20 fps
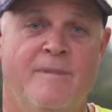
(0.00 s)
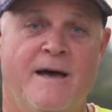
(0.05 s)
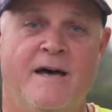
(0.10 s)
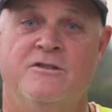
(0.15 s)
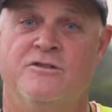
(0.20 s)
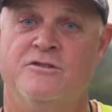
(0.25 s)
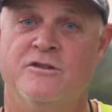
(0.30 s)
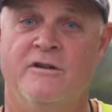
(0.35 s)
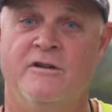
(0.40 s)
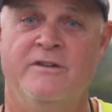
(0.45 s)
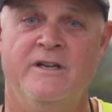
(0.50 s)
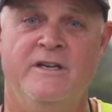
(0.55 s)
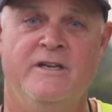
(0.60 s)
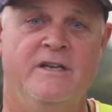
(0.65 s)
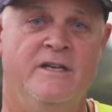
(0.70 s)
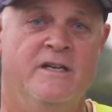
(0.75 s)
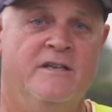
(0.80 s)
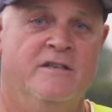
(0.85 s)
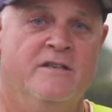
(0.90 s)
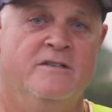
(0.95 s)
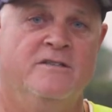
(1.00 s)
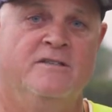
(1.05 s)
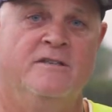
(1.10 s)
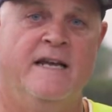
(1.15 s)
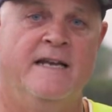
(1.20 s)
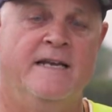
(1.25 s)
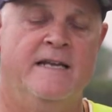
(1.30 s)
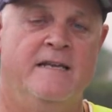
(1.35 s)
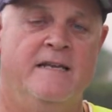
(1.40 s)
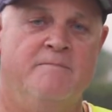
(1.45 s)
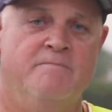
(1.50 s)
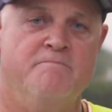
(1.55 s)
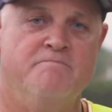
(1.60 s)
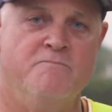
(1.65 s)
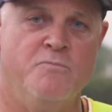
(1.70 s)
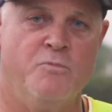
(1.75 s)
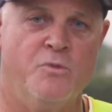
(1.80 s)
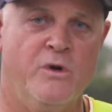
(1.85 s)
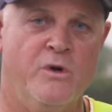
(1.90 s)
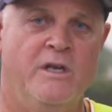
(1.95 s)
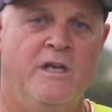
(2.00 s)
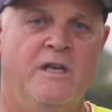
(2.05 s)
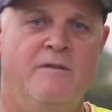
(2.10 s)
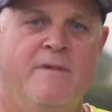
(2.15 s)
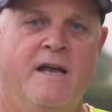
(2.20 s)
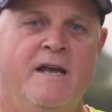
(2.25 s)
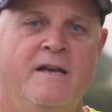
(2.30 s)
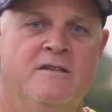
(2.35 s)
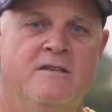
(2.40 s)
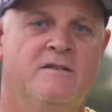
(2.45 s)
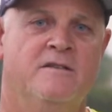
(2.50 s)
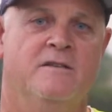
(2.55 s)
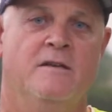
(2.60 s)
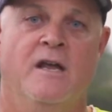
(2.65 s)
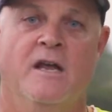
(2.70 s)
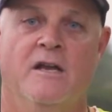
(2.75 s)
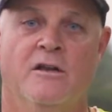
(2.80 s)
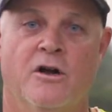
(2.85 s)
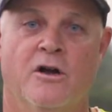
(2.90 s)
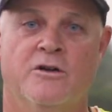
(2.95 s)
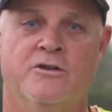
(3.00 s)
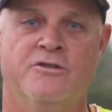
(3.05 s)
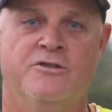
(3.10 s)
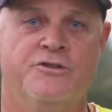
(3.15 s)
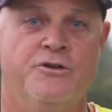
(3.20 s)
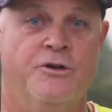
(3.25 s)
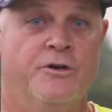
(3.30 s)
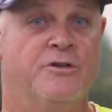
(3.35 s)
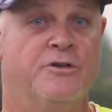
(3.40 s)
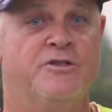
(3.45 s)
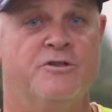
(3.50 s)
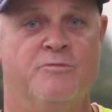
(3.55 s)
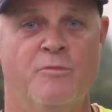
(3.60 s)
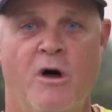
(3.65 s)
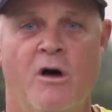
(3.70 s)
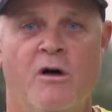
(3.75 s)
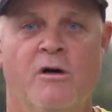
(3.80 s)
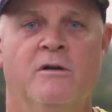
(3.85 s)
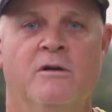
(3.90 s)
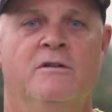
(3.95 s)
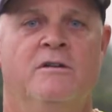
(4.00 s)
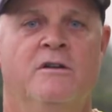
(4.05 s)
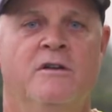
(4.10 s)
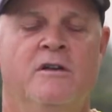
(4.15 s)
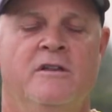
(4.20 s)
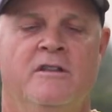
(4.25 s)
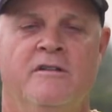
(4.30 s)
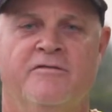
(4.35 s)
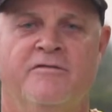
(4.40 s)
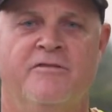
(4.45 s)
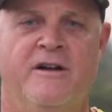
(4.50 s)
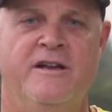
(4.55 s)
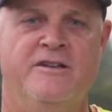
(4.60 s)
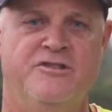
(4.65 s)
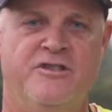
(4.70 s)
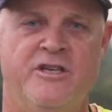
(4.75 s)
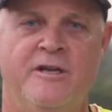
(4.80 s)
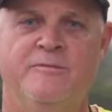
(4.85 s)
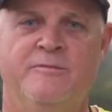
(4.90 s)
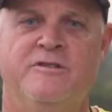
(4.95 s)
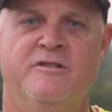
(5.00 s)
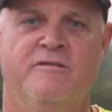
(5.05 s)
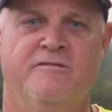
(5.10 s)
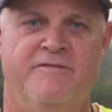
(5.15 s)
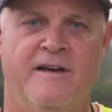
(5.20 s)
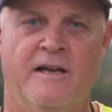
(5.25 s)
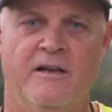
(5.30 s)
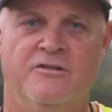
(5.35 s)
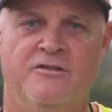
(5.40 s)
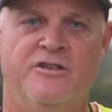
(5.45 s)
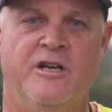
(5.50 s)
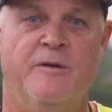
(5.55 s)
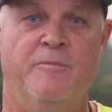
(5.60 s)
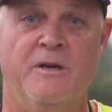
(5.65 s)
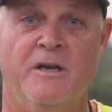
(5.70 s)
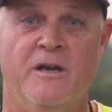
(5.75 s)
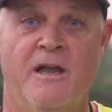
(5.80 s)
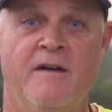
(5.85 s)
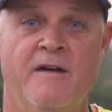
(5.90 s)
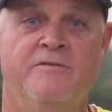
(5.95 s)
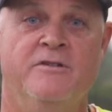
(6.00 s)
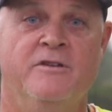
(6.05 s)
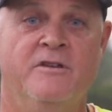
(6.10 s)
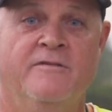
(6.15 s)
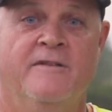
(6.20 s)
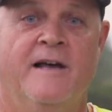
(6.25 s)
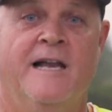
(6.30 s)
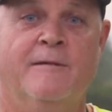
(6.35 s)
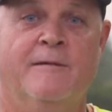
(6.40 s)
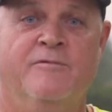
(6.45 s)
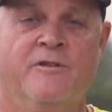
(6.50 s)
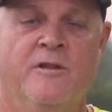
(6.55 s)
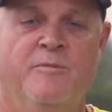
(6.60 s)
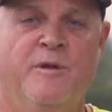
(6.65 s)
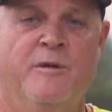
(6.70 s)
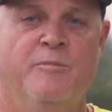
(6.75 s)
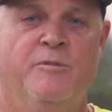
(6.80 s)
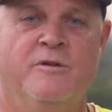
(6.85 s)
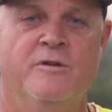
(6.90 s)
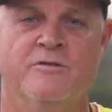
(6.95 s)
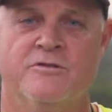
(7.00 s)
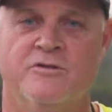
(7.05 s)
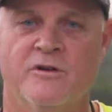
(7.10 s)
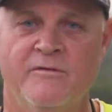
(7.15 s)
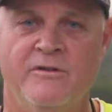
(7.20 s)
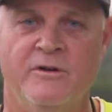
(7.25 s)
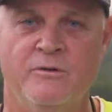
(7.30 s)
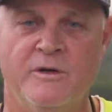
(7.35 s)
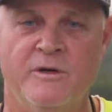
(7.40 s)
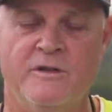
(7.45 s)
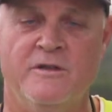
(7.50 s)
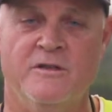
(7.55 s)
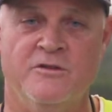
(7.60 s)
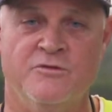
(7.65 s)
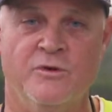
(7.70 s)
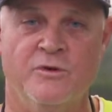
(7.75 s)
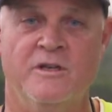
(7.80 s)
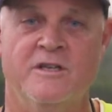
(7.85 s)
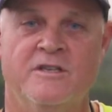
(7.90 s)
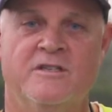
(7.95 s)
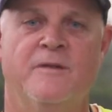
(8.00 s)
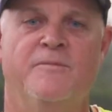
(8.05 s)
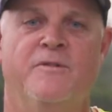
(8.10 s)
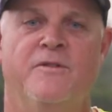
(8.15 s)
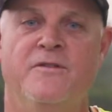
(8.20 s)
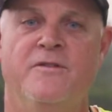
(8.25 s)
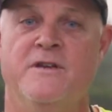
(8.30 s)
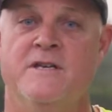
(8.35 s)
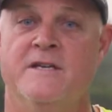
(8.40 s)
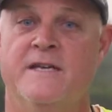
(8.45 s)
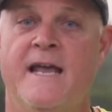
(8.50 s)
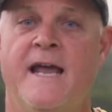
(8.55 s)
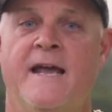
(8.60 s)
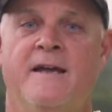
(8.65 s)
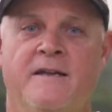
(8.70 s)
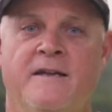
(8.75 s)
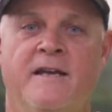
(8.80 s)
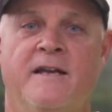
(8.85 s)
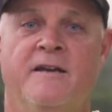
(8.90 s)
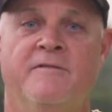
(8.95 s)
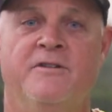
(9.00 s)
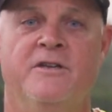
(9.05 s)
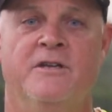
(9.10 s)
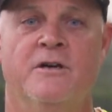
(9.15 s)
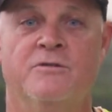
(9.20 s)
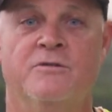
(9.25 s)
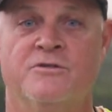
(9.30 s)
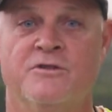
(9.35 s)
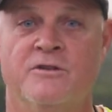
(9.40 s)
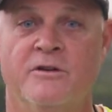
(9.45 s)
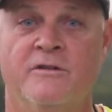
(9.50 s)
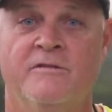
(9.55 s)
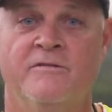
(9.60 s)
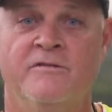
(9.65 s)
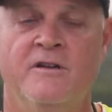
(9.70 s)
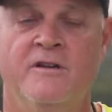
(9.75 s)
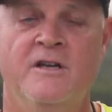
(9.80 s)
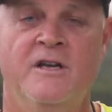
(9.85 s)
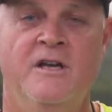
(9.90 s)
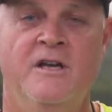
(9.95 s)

about serving is that it really makes a large church small. The friendships and fellowship and love you develop for the people you're serving with is really something that you can't get if you don't serve.